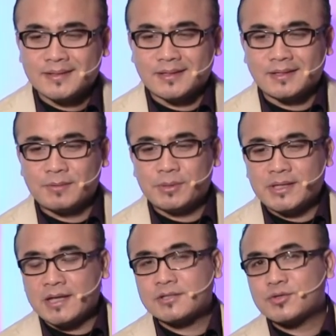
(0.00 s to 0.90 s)

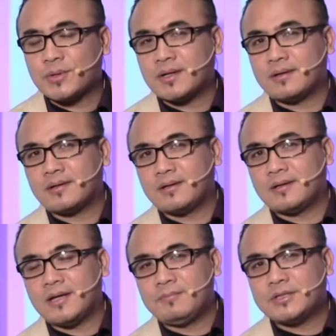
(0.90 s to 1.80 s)
But elsewhere,
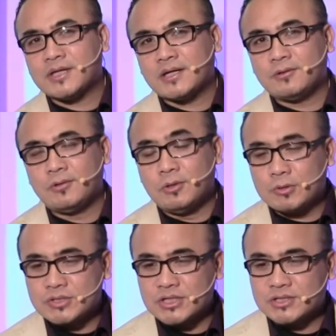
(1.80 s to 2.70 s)
let me tell you,
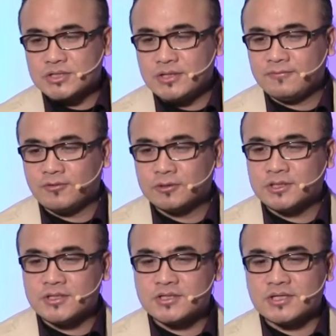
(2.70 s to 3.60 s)
Luke
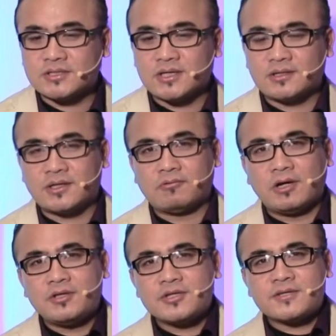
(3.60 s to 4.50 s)
16:14 says that the
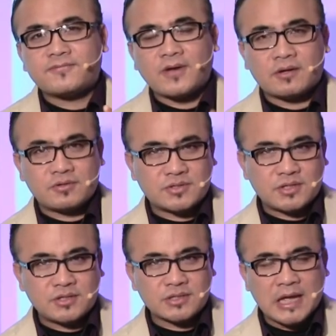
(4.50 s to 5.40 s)
religious
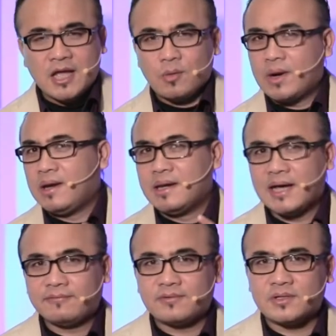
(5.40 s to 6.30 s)
Pharisees were
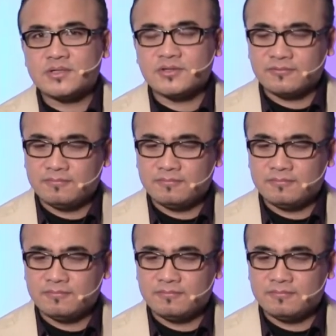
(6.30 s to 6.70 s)
lovers